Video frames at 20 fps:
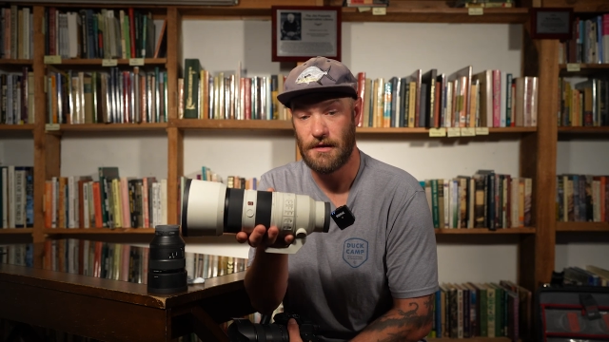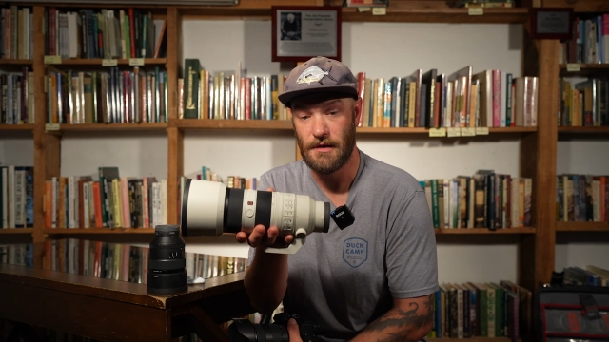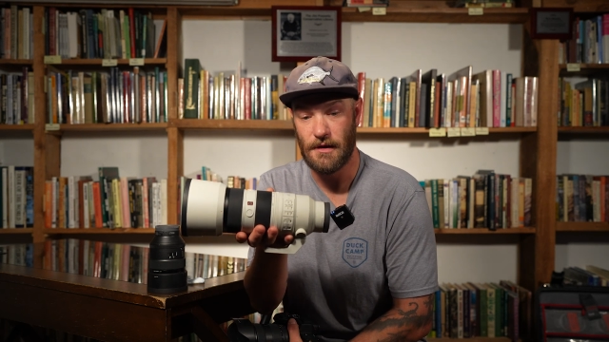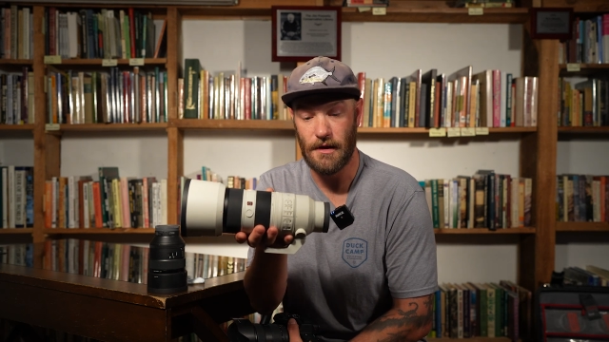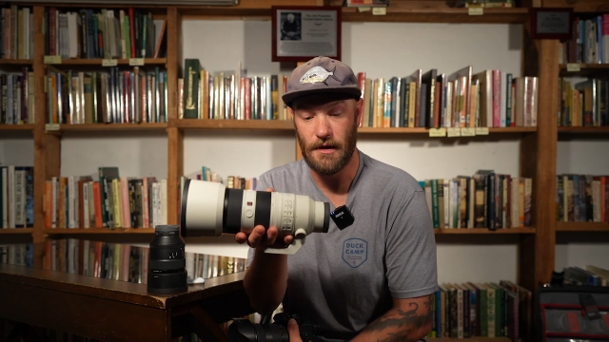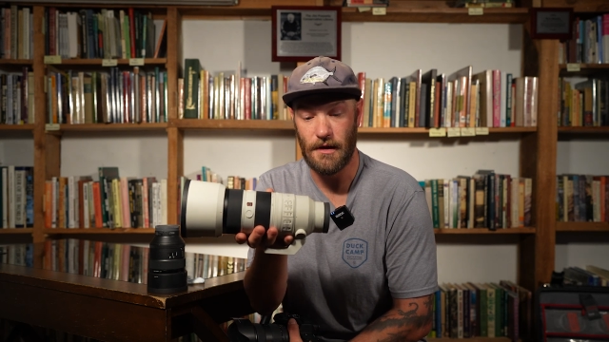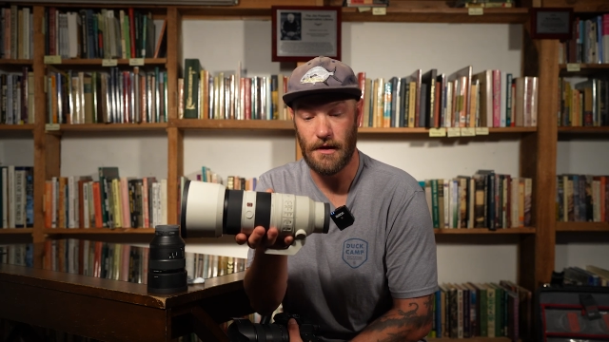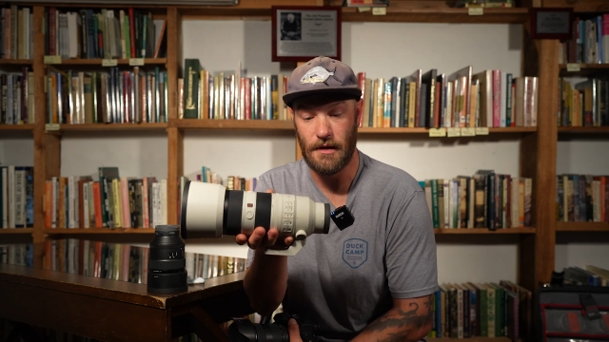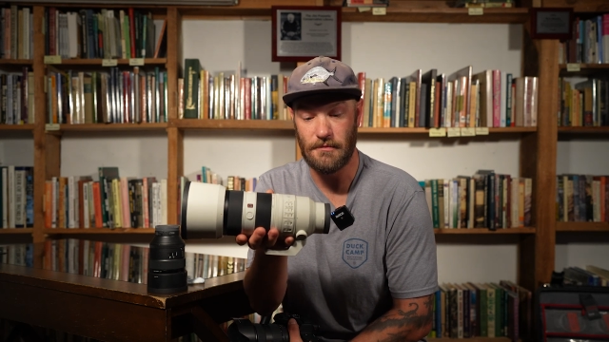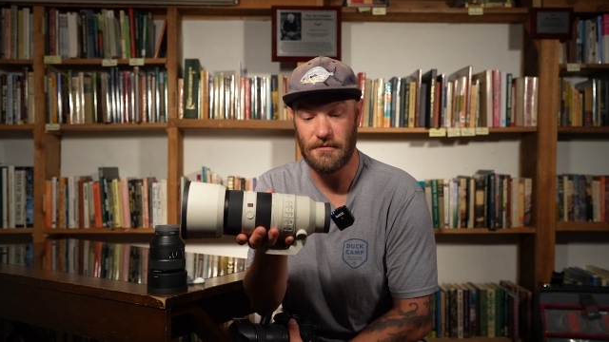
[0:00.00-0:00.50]

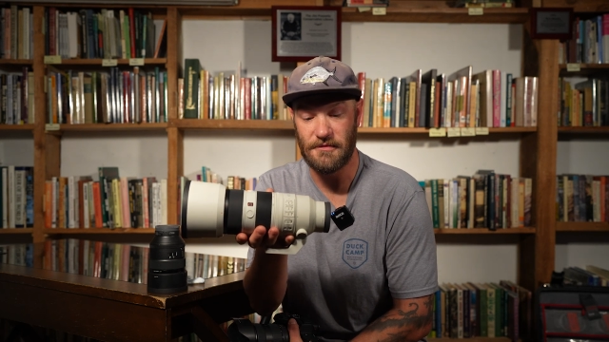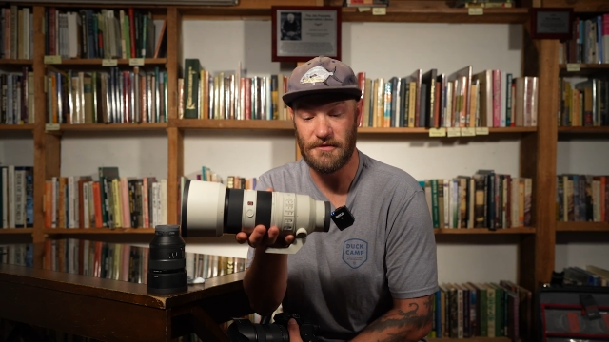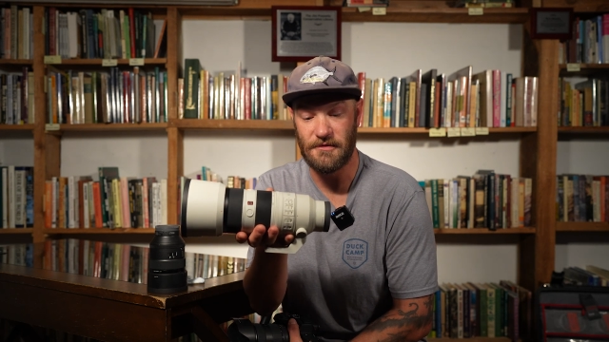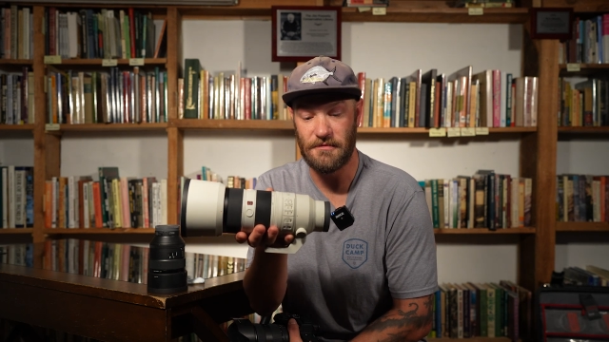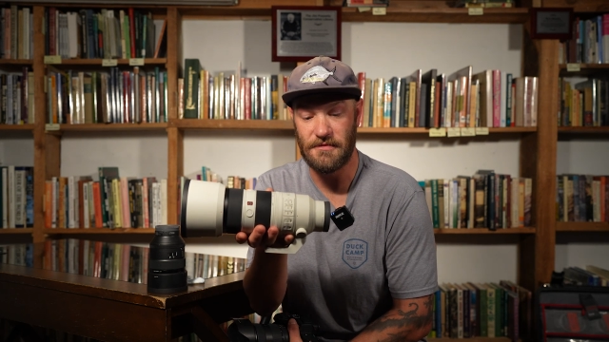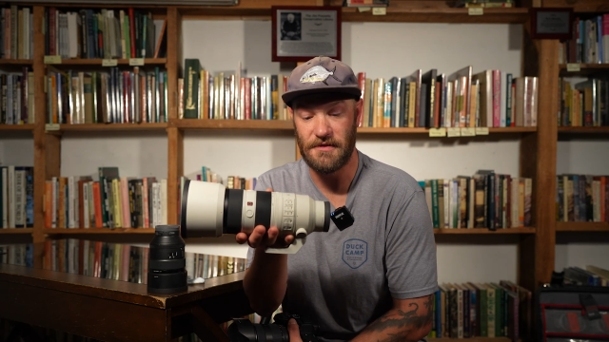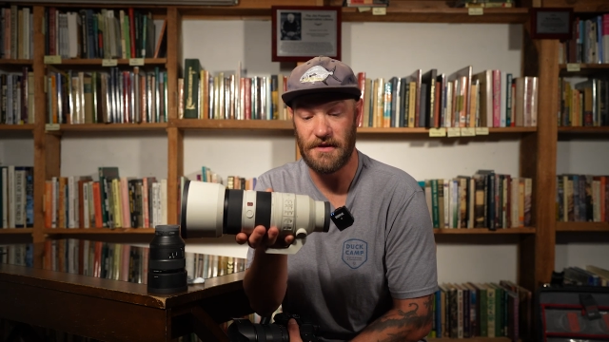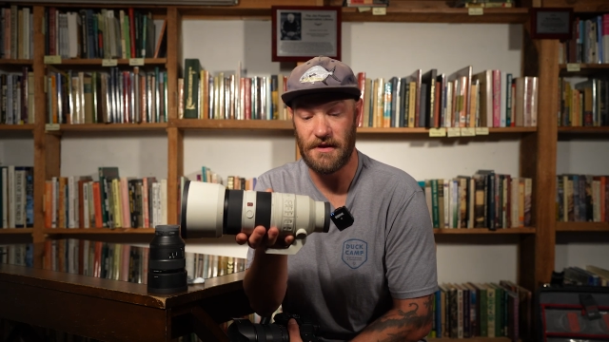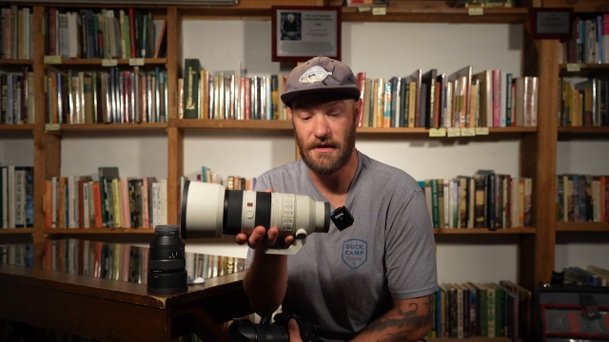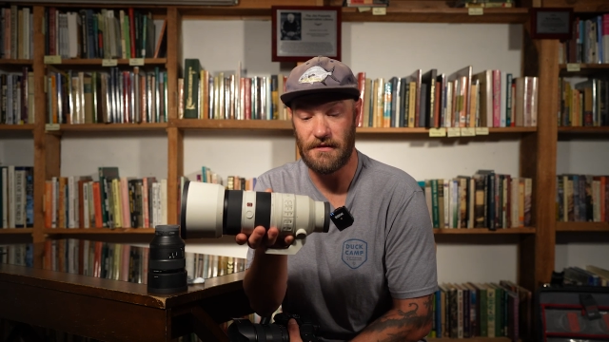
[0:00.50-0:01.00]
um,
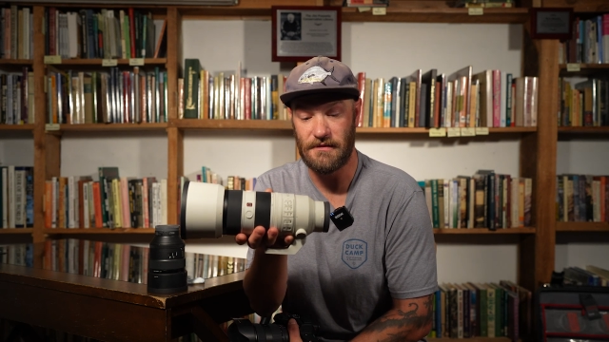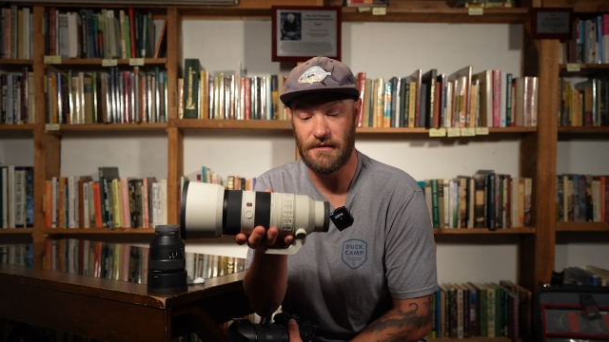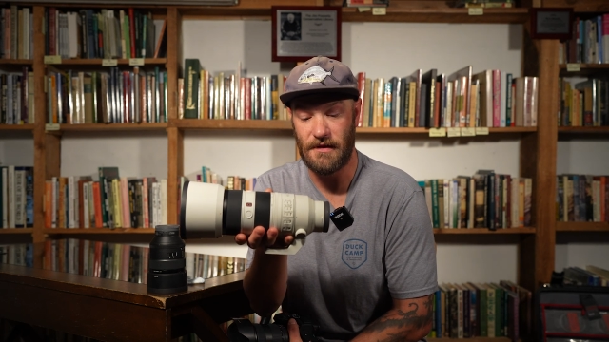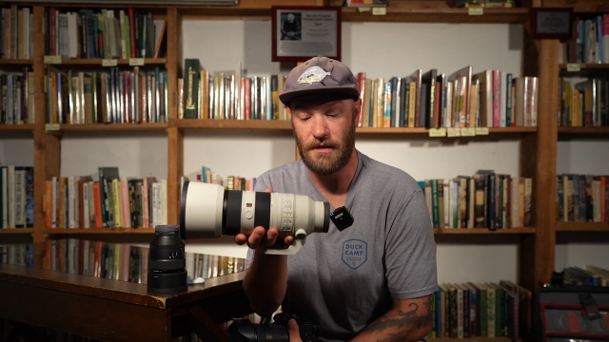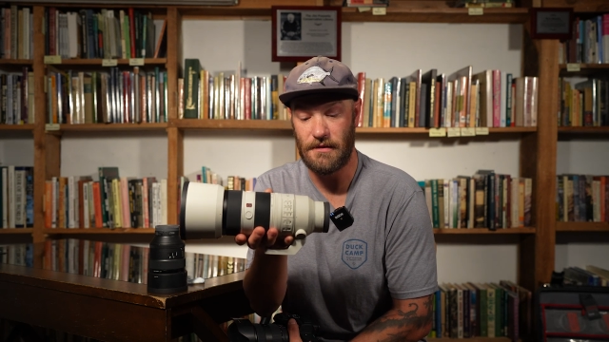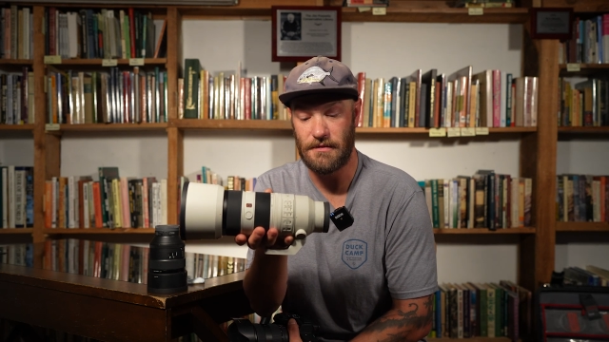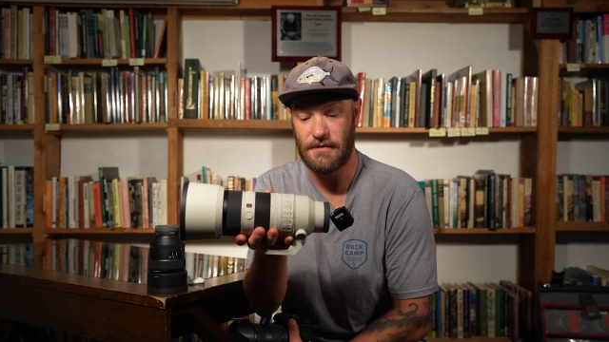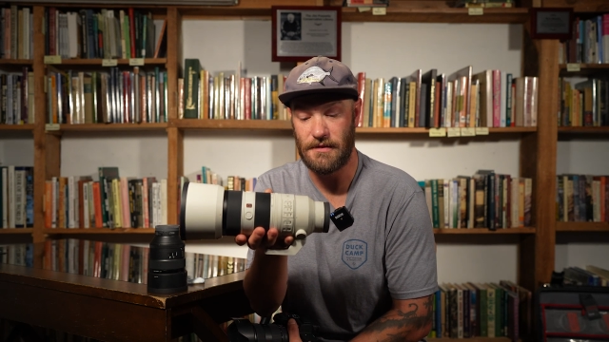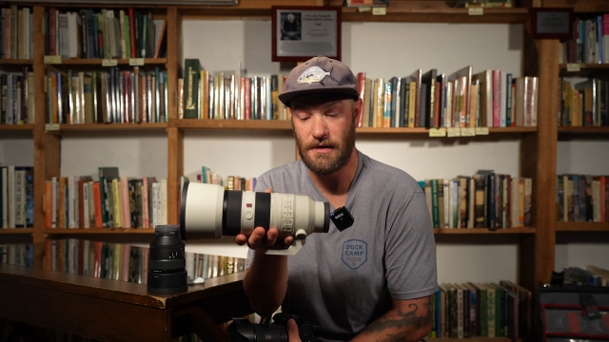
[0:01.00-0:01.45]
some things out